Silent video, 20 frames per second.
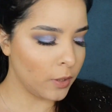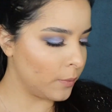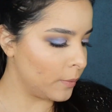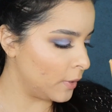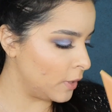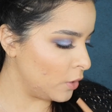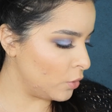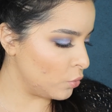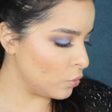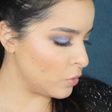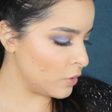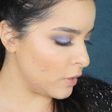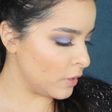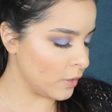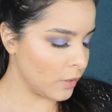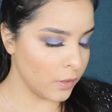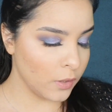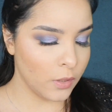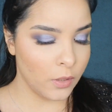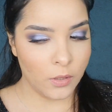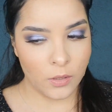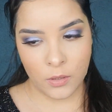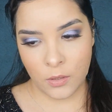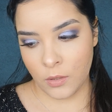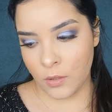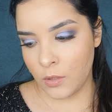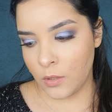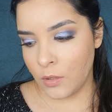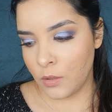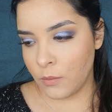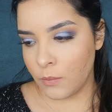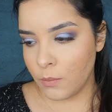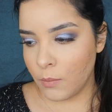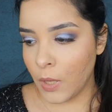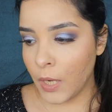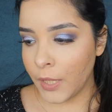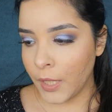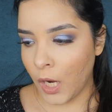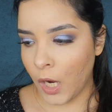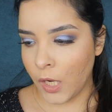be using
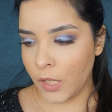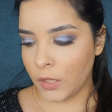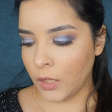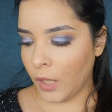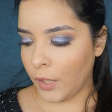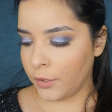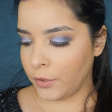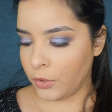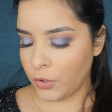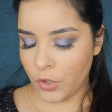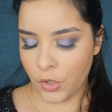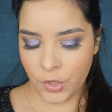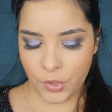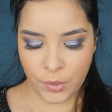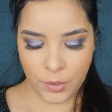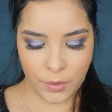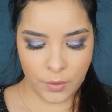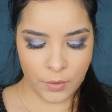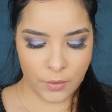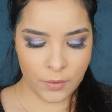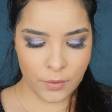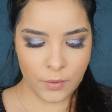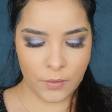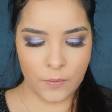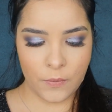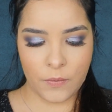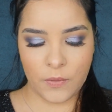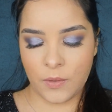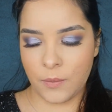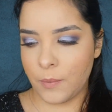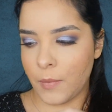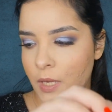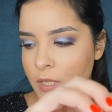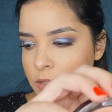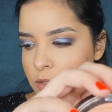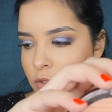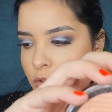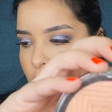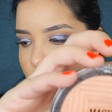my highlighter, the Master